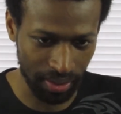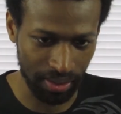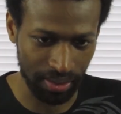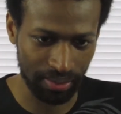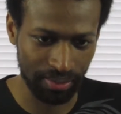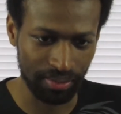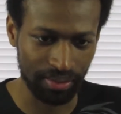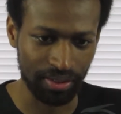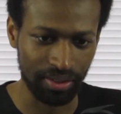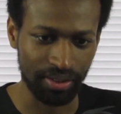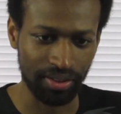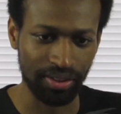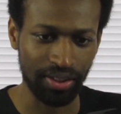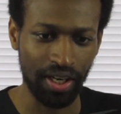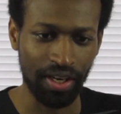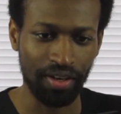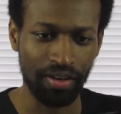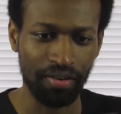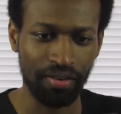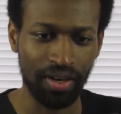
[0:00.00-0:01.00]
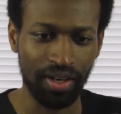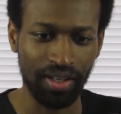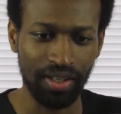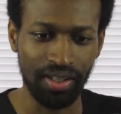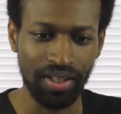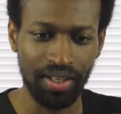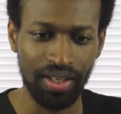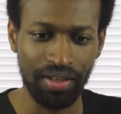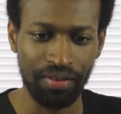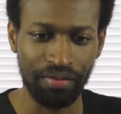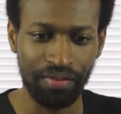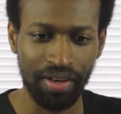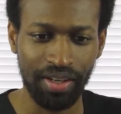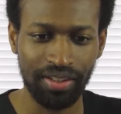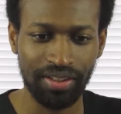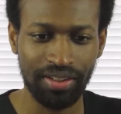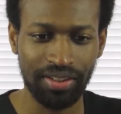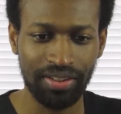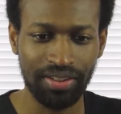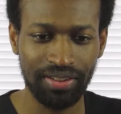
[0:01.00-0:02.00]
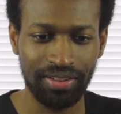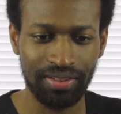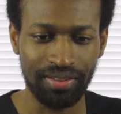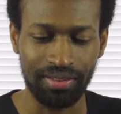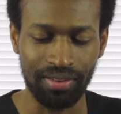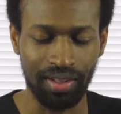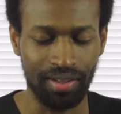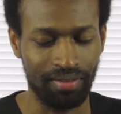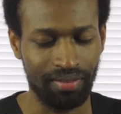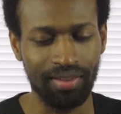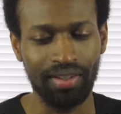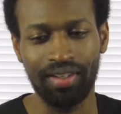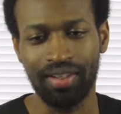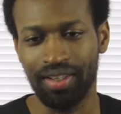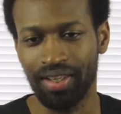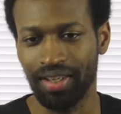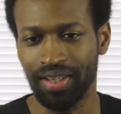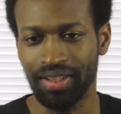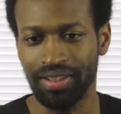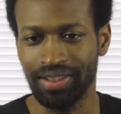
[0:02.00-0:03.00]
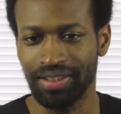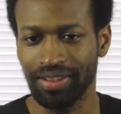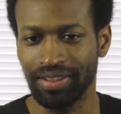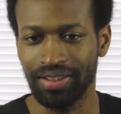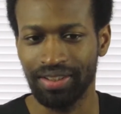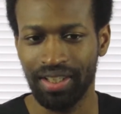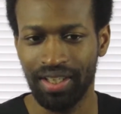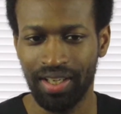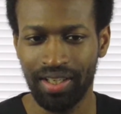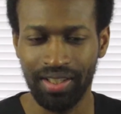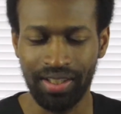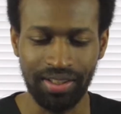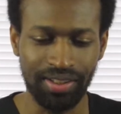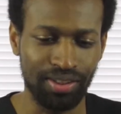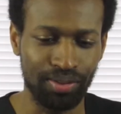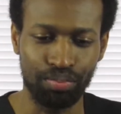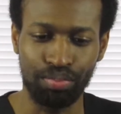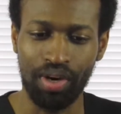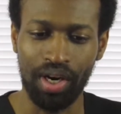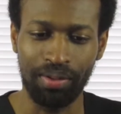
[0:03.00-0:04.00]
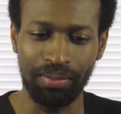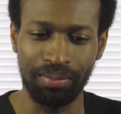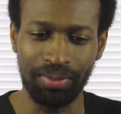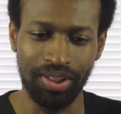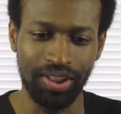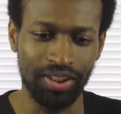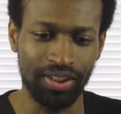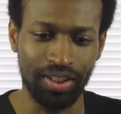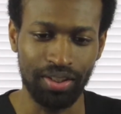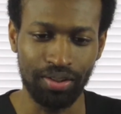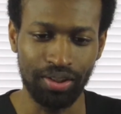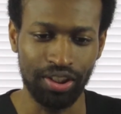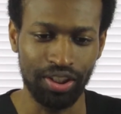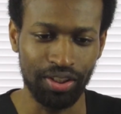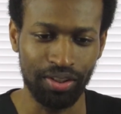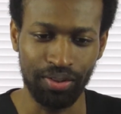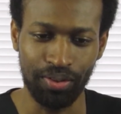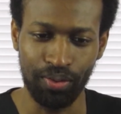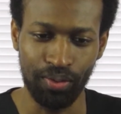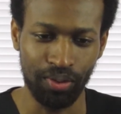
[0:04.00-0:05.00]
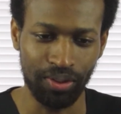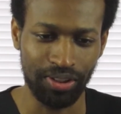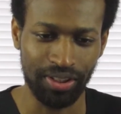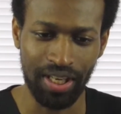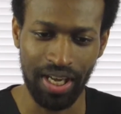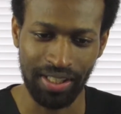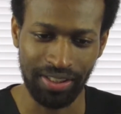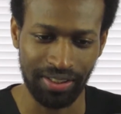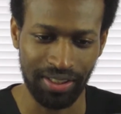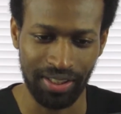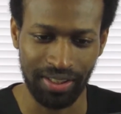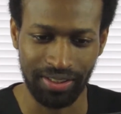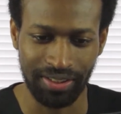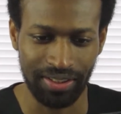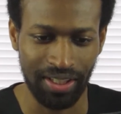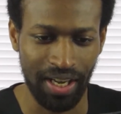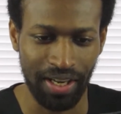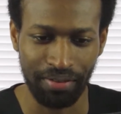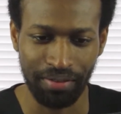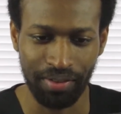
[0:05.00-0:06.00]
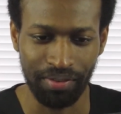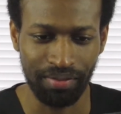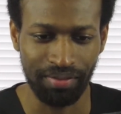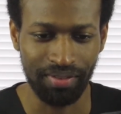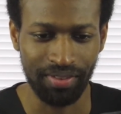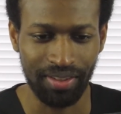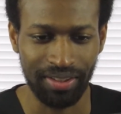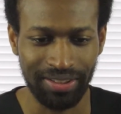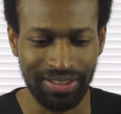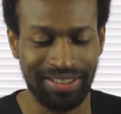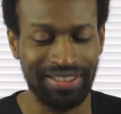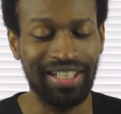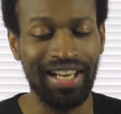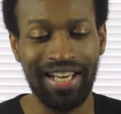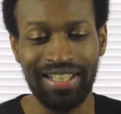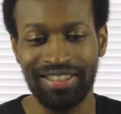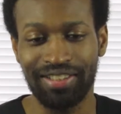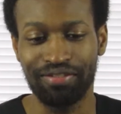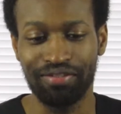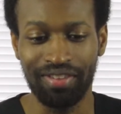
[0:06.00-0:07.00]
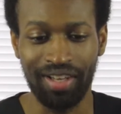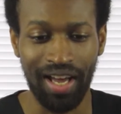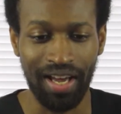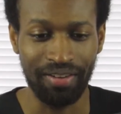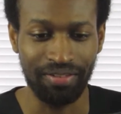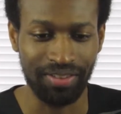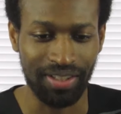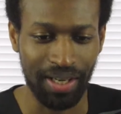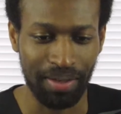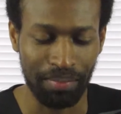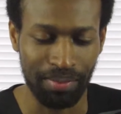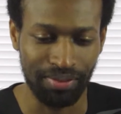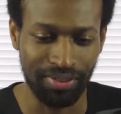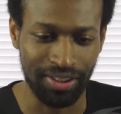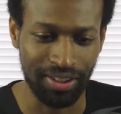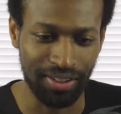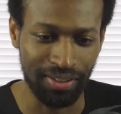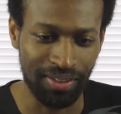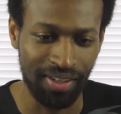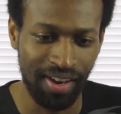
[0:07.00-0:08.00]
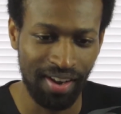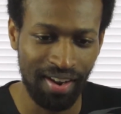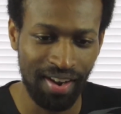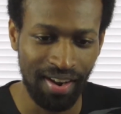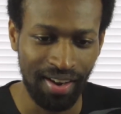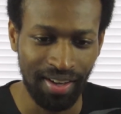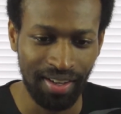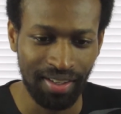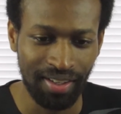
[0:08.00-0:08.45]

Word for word: uh, Siren Lee affections. Yeah, this is this is probably Sojo or slice slice of slice of life type of show.